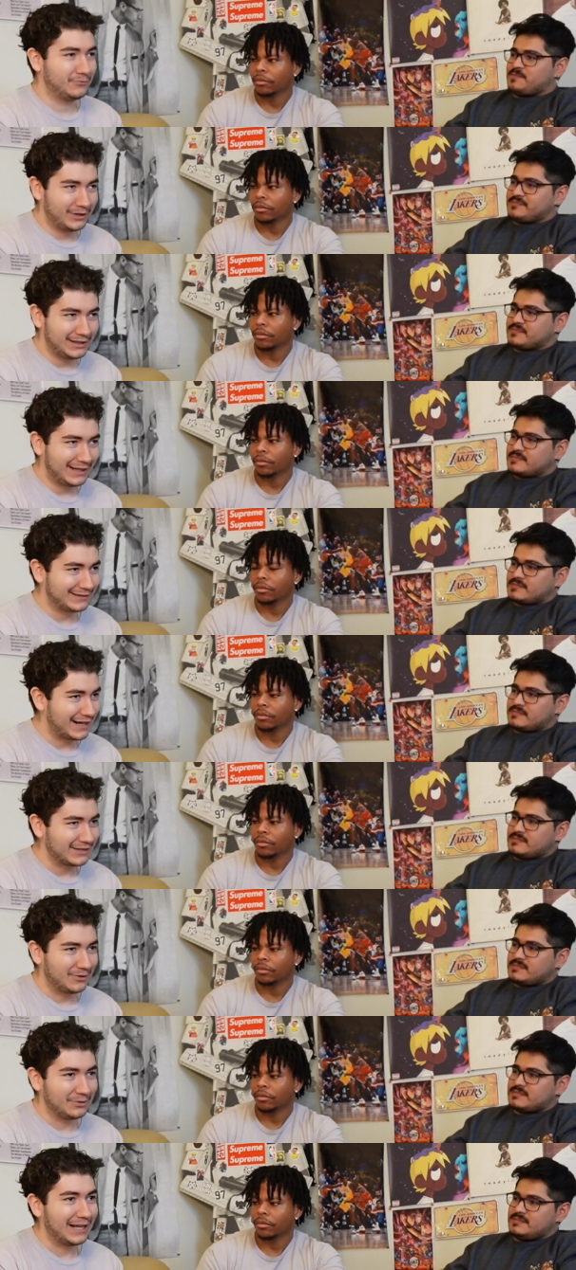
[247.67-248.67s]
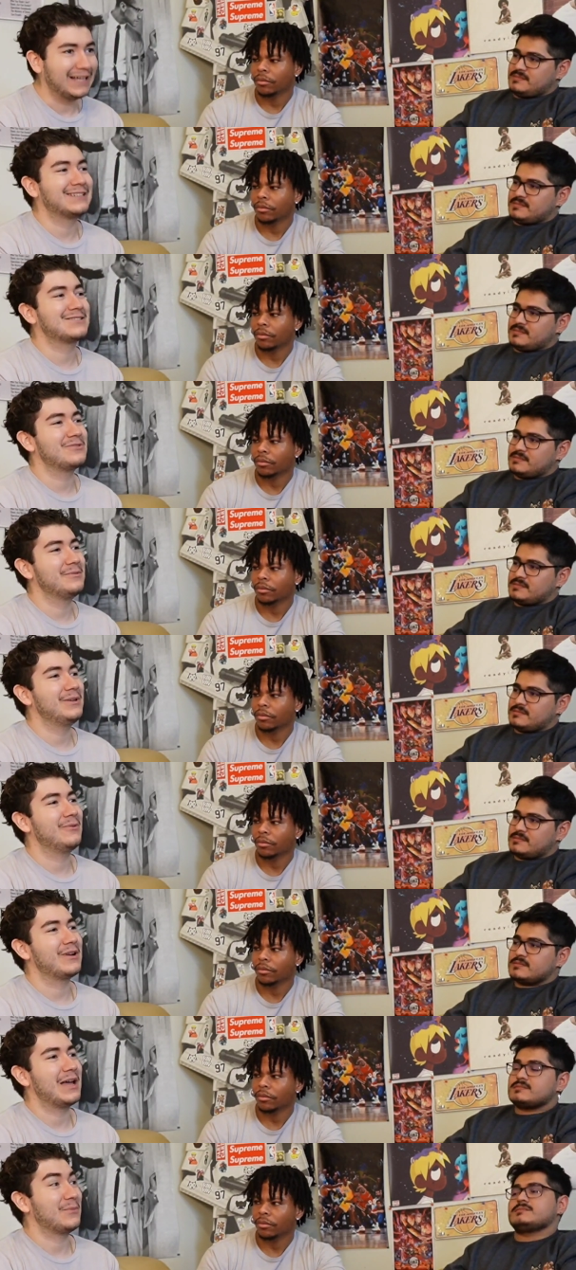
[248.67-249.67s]
Speaker 1: realize that I don't like streaming
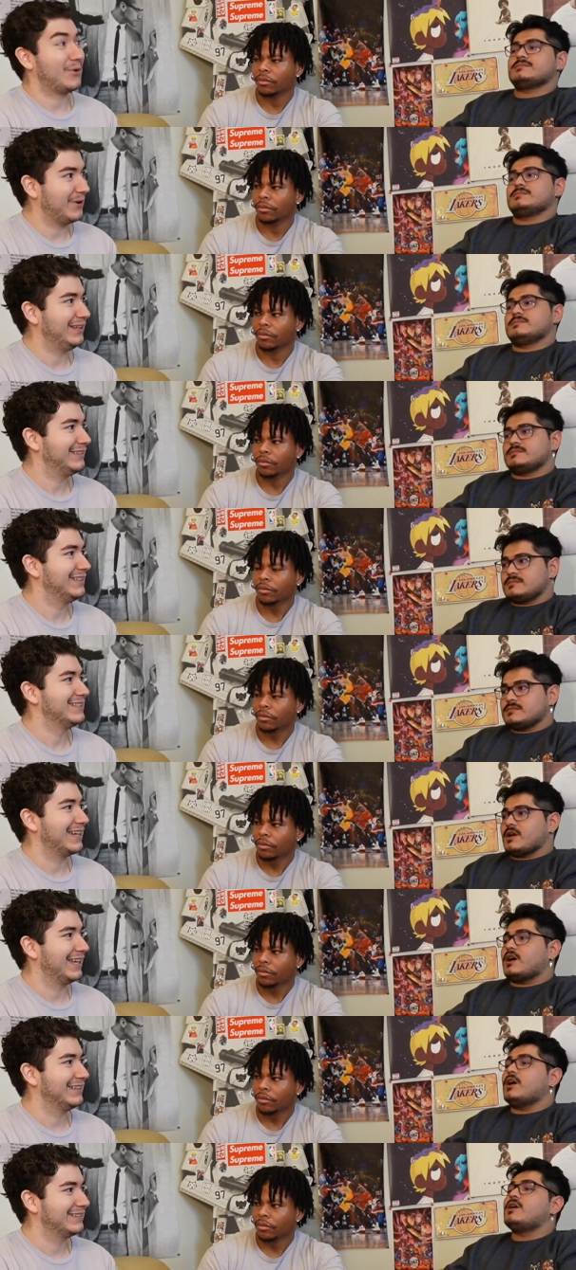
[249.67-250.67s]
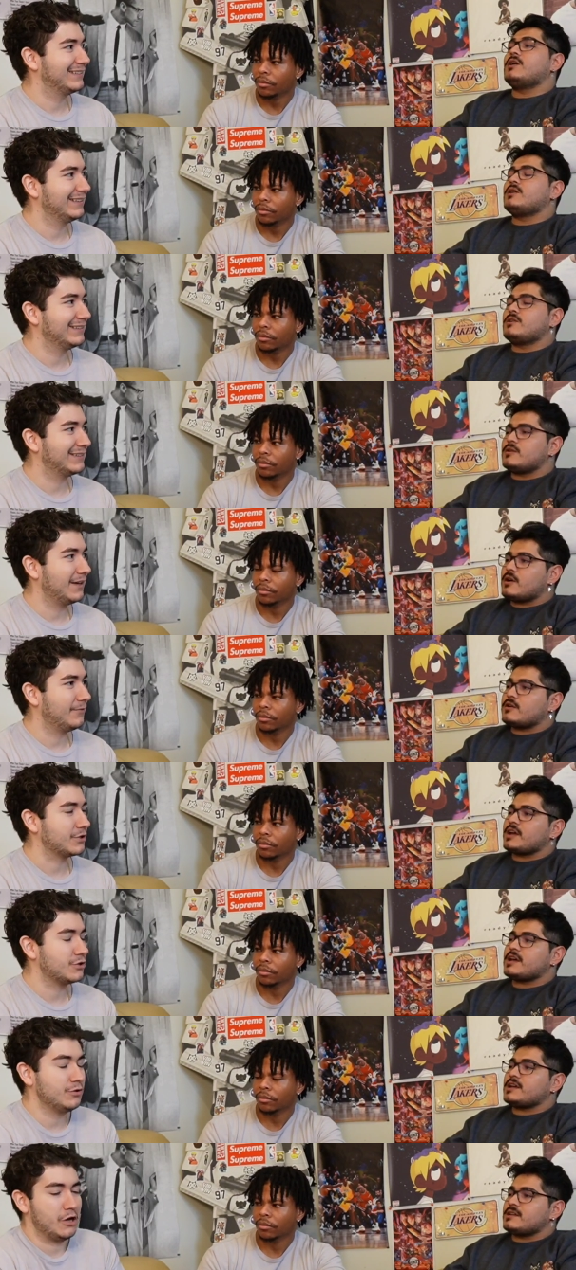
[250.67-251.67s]
when I'm crazy intense oh, and stuff. Okay.
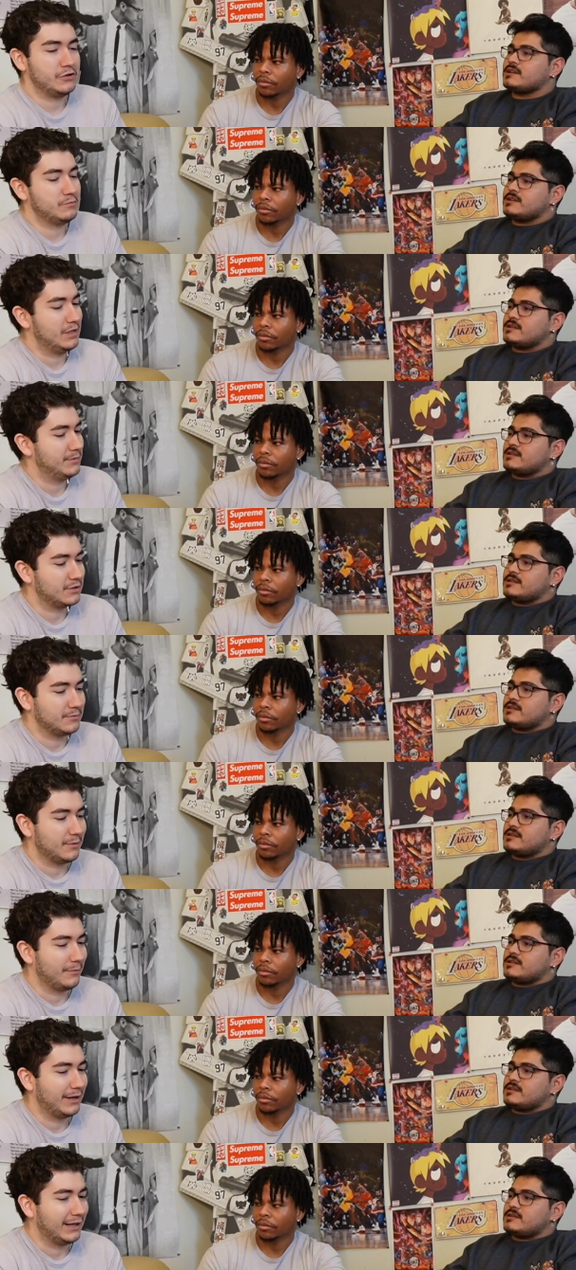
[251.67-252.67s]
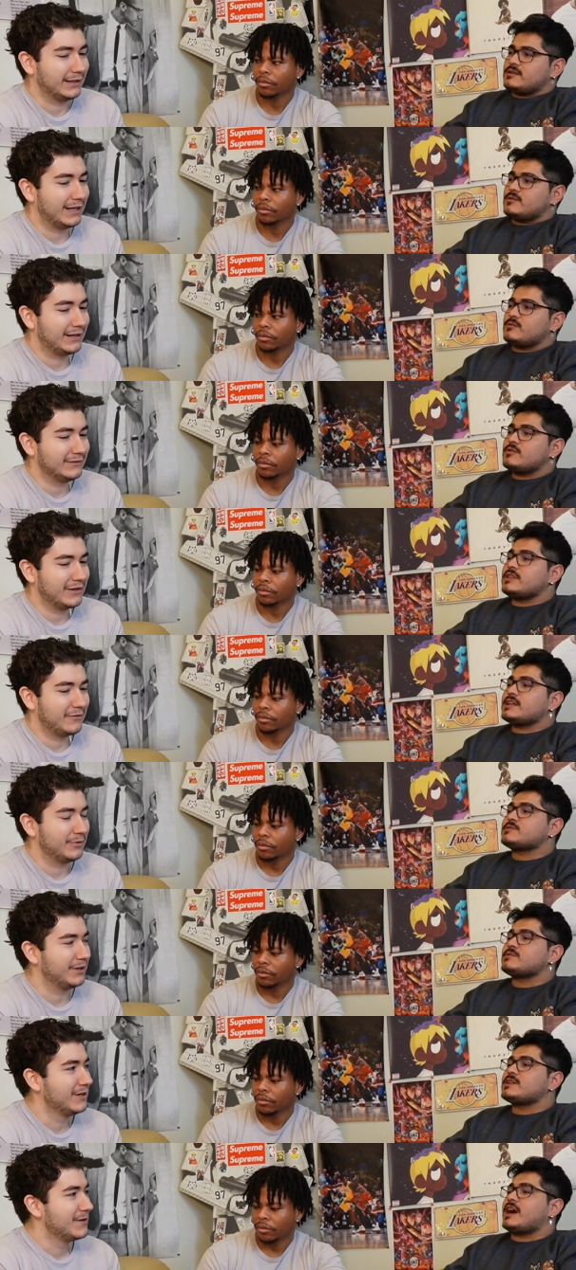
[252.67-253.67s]
But who knows? Maybe some people might like that. Well, stuff, that's
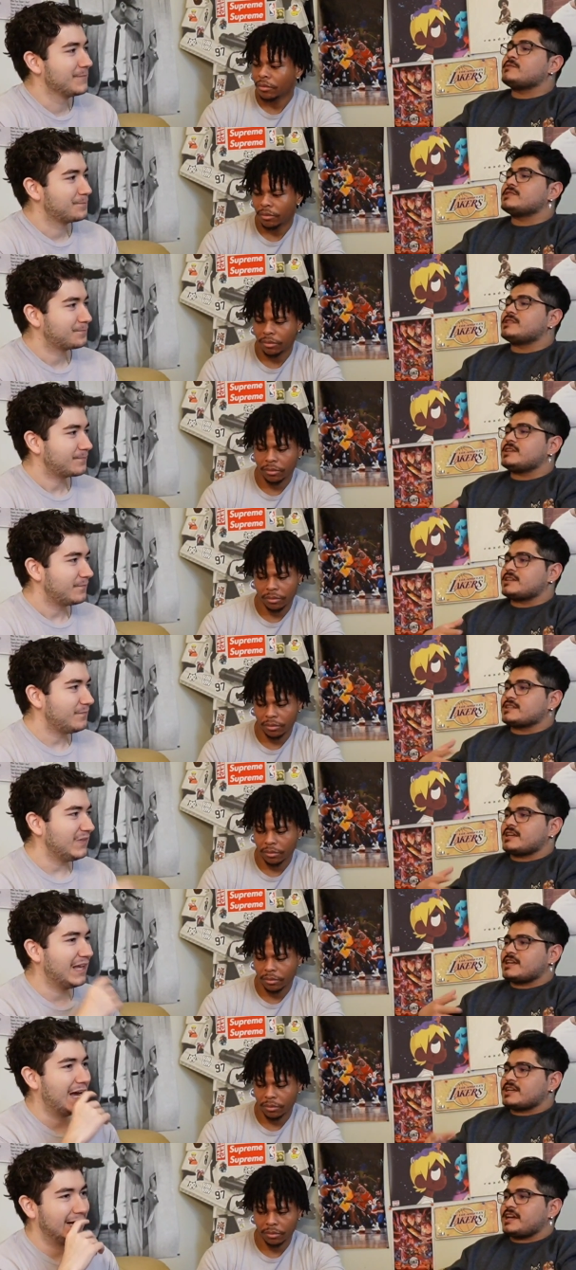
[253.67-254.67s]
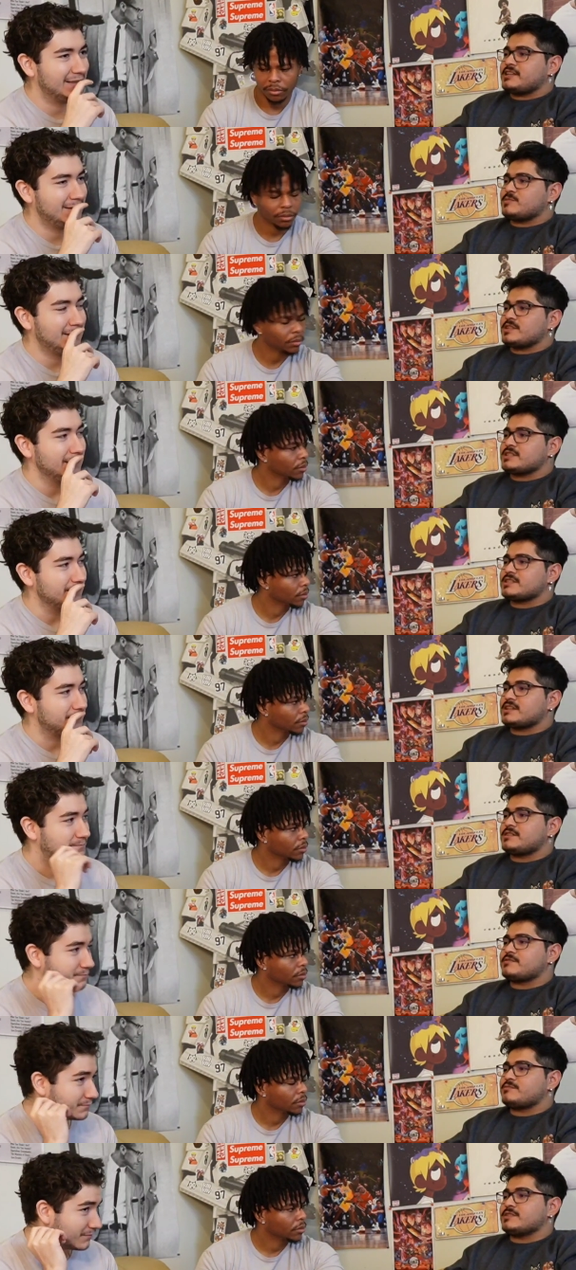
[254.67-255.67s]
what I
Speaker 2: would think, like engagement and
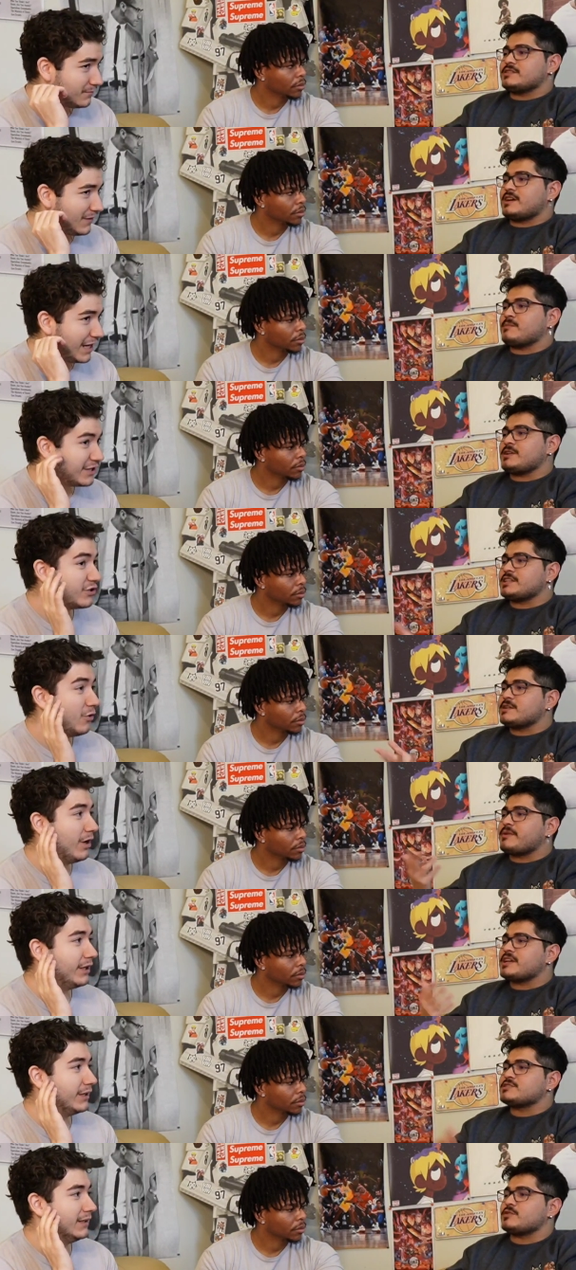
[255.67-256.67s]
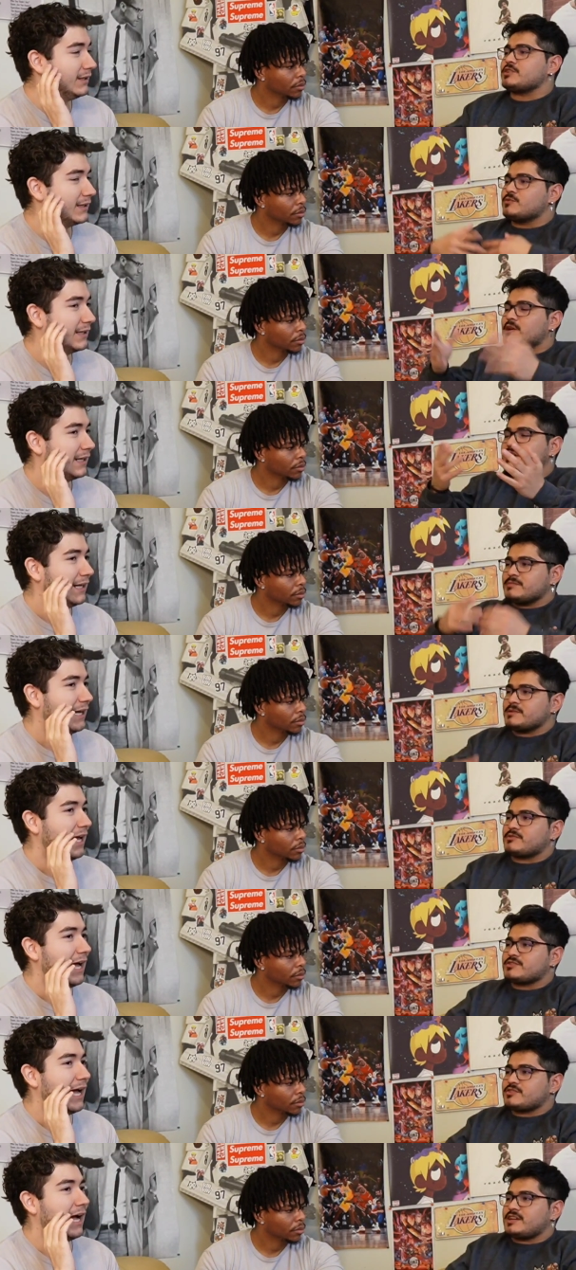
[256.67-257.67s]
stuff. But I, mean, I just it don't depends want, what you want to
Speaker 1: be
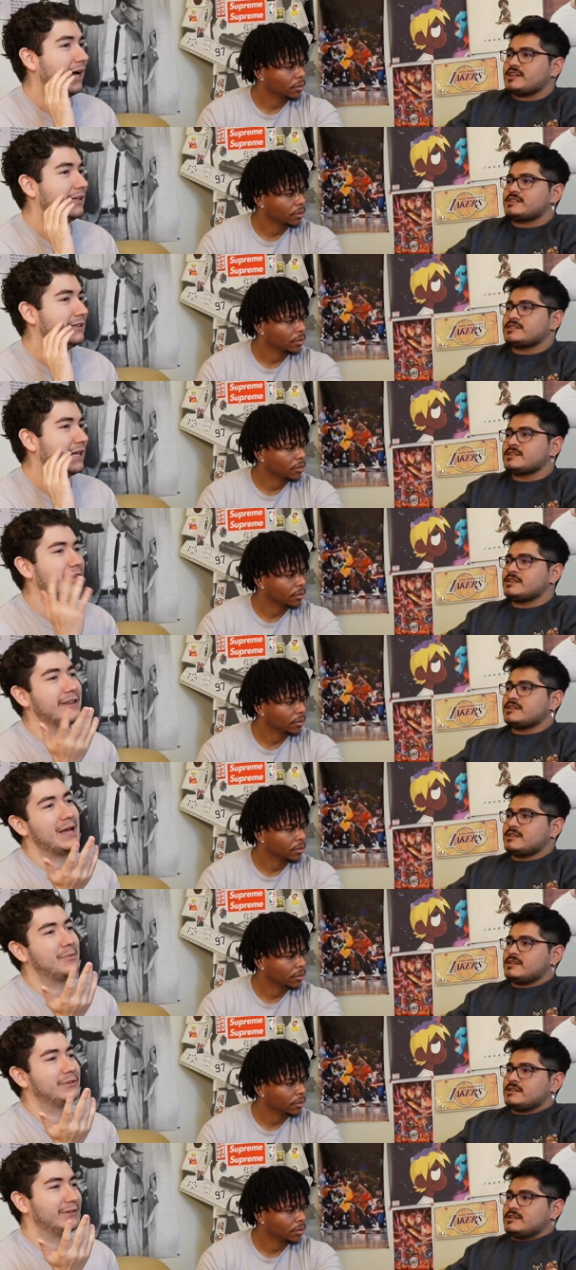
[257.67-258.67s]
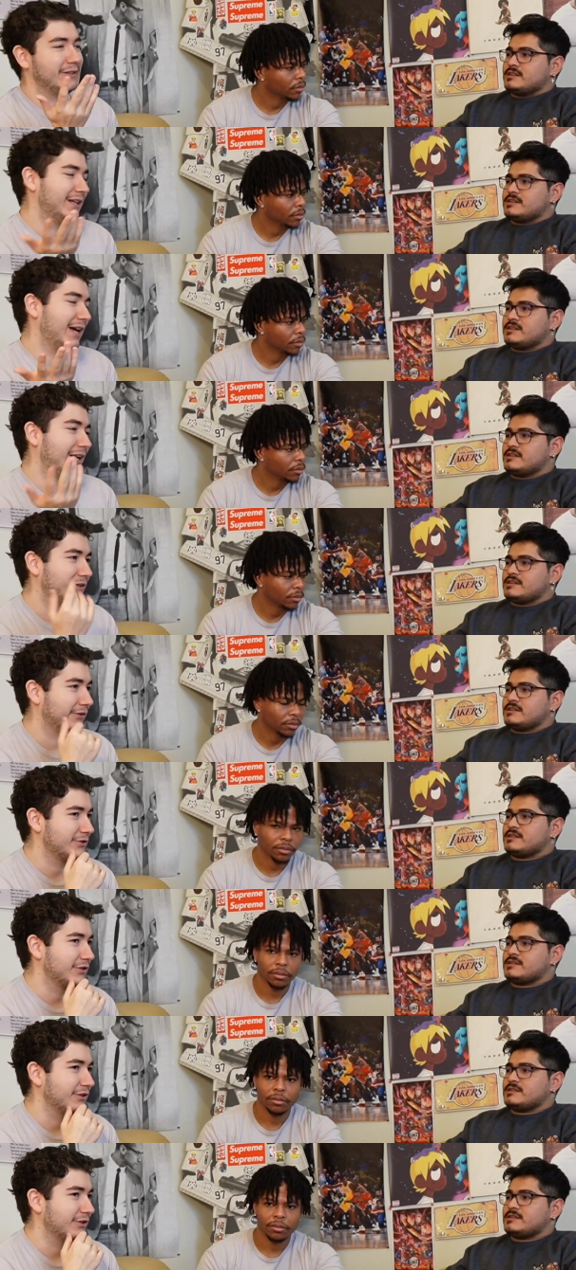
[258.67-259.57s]
portrayed as. Not only that, but it's also, yeah, it's also just like